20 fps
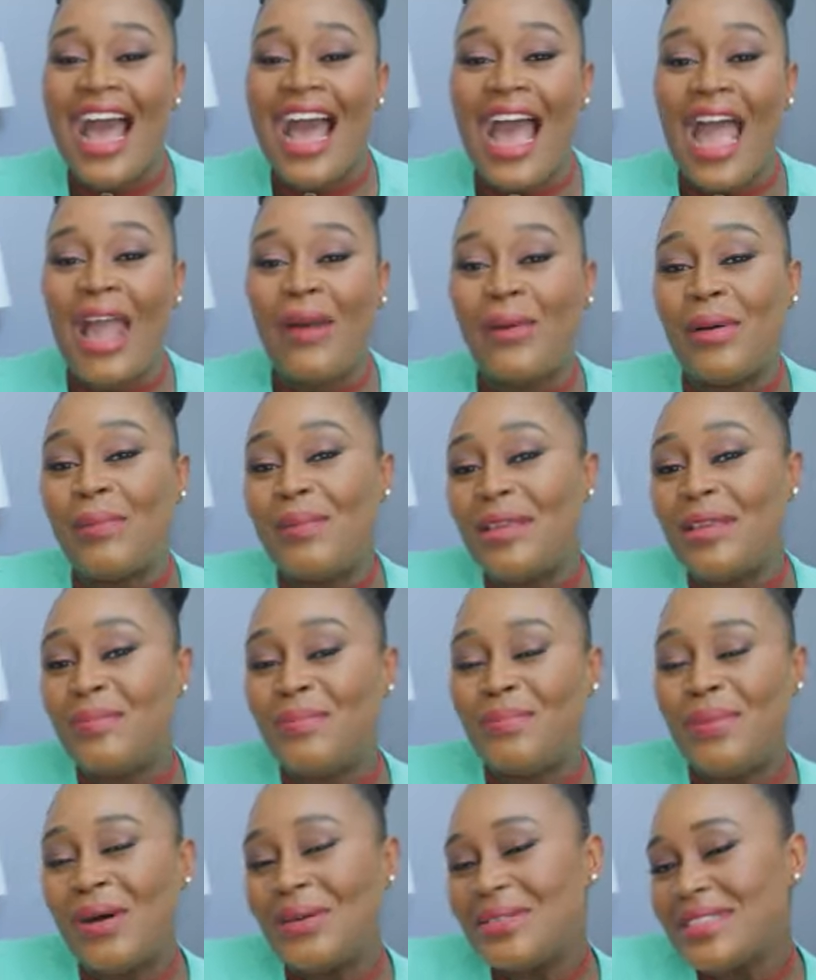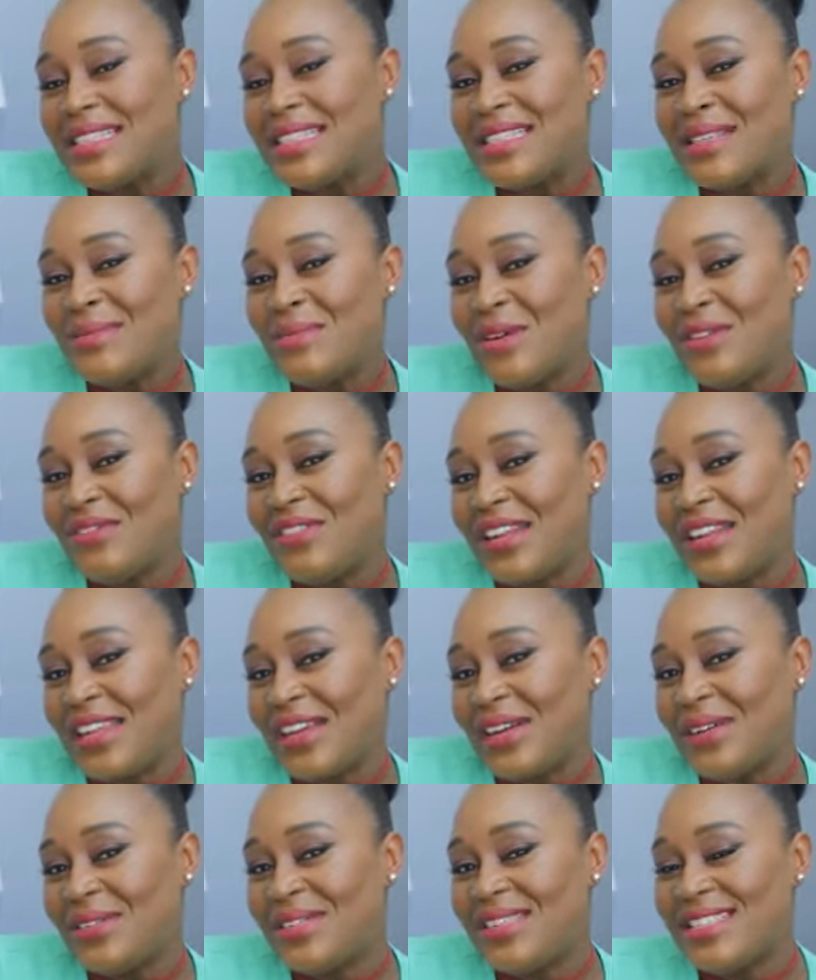I will be posting some more
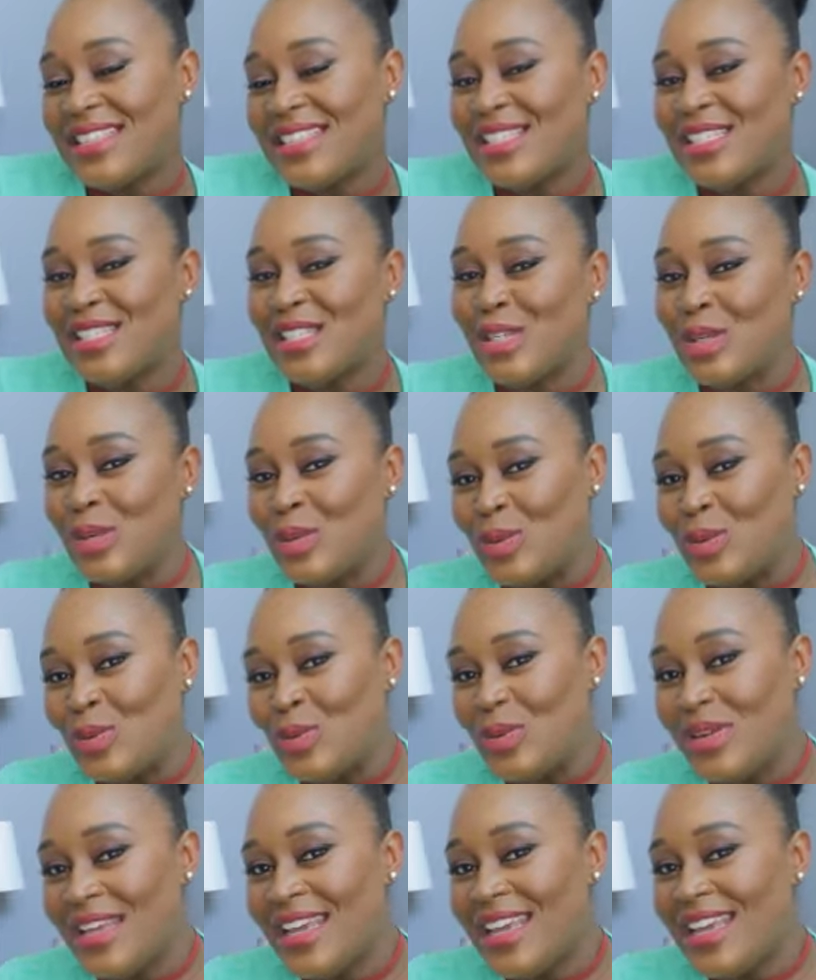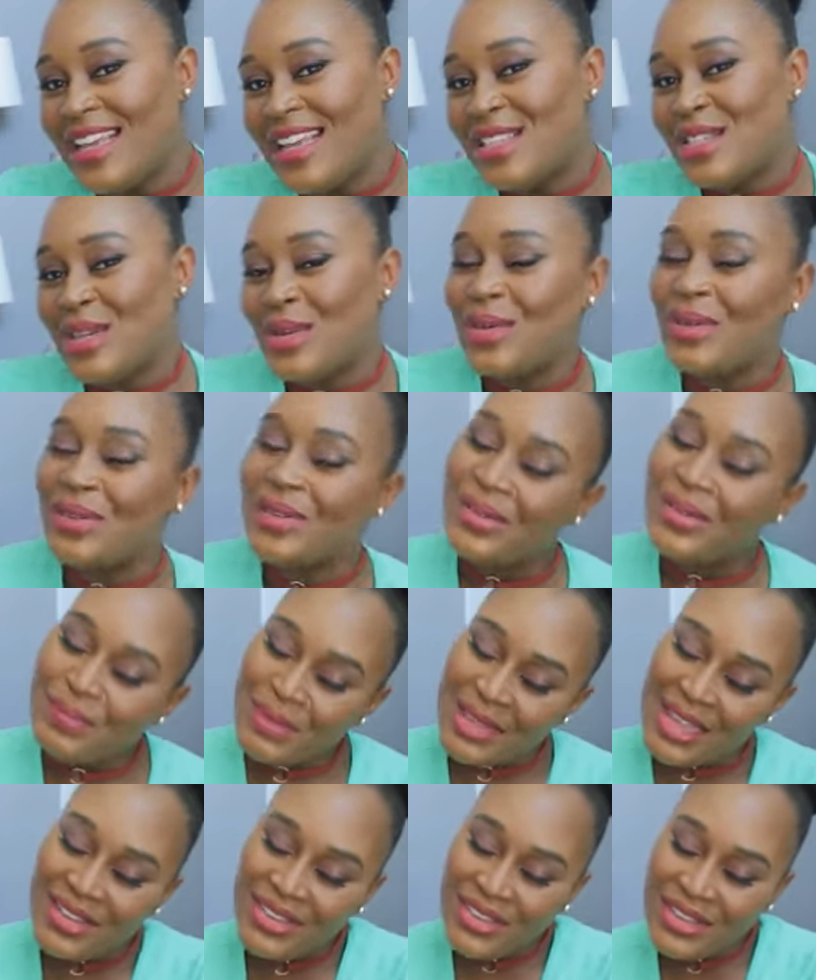videos soon, so
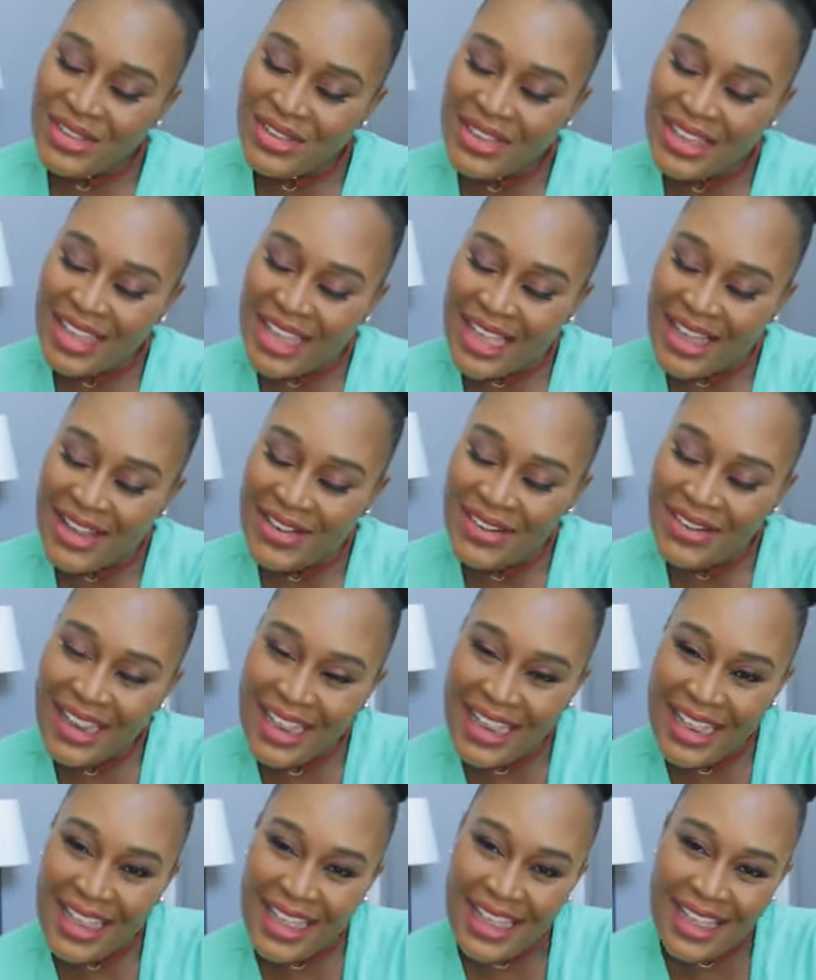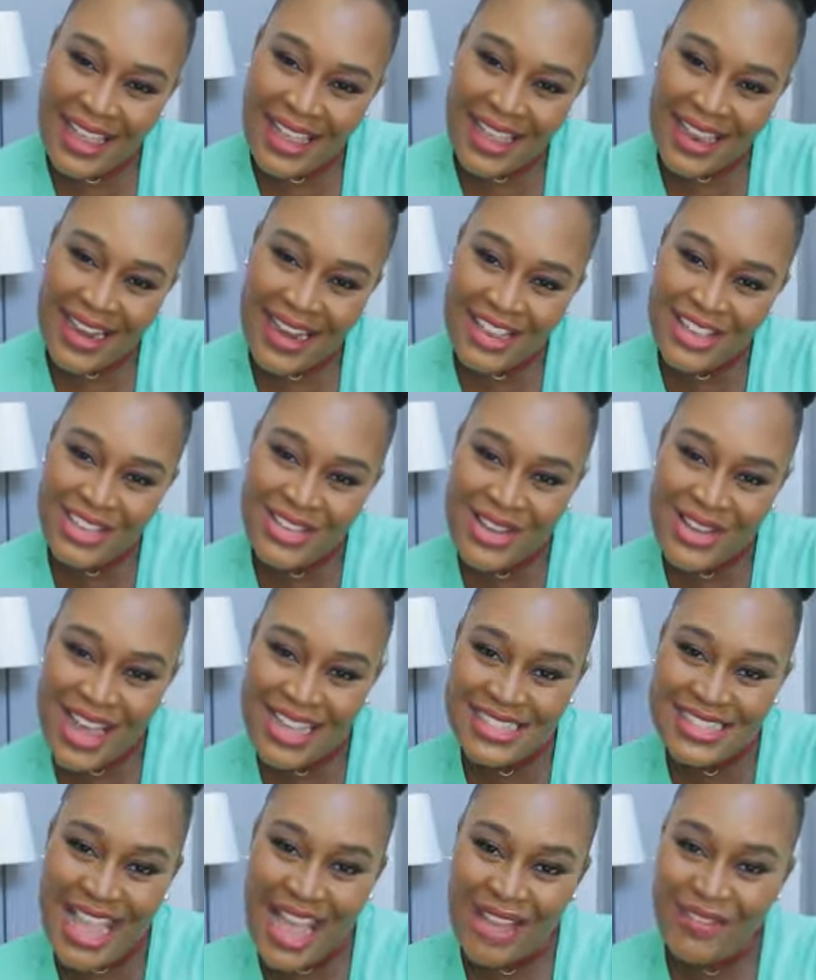be on the lookout, and you
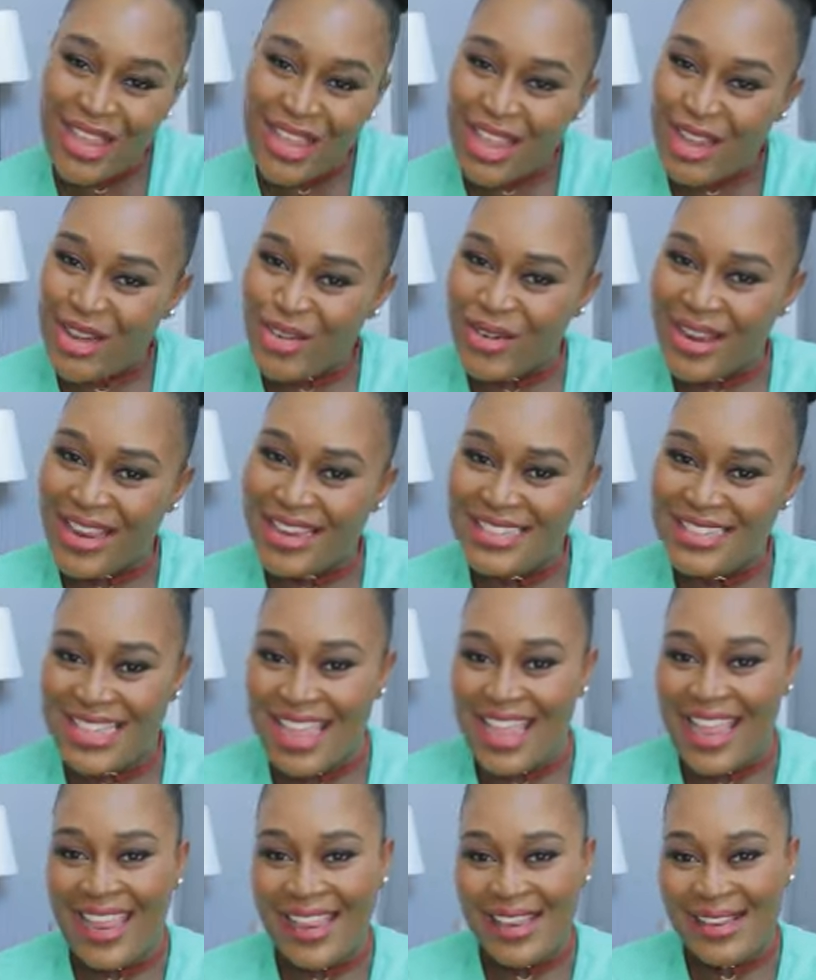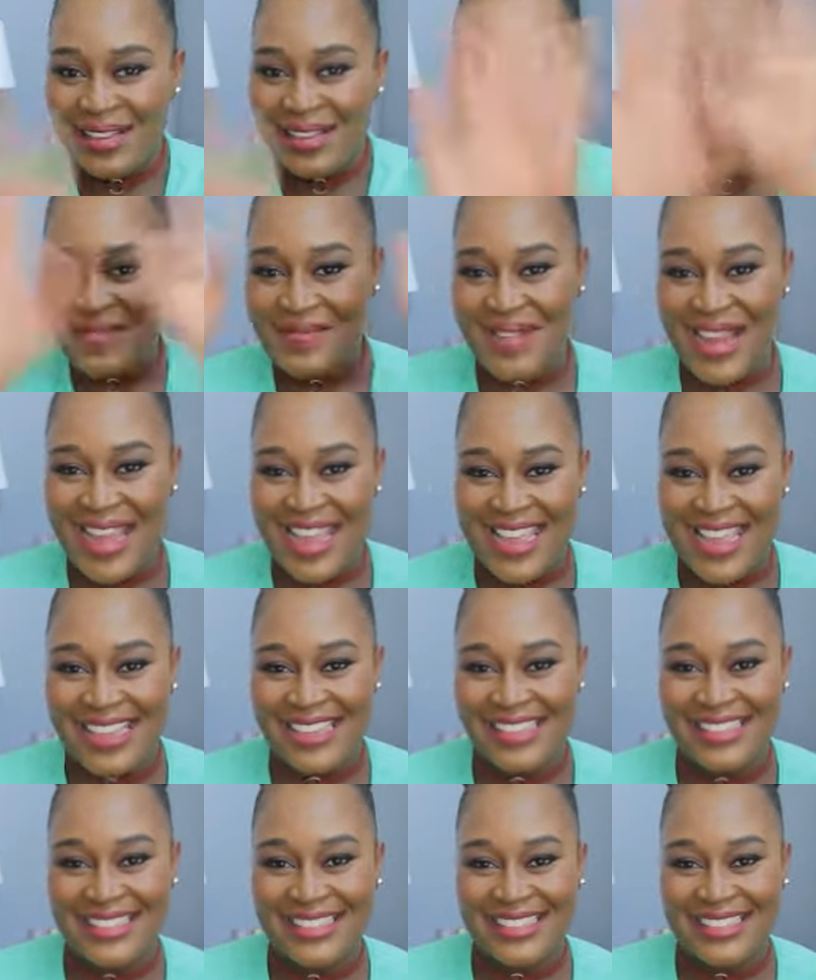guys have a great day. Bye.